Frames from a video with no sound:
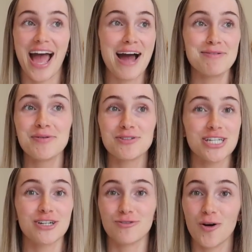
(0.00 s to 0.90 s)
How about we watch
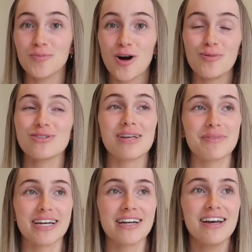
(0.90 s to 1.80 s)
like a rom-com or
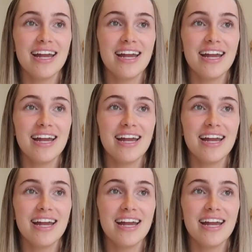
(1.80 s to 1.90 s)
something?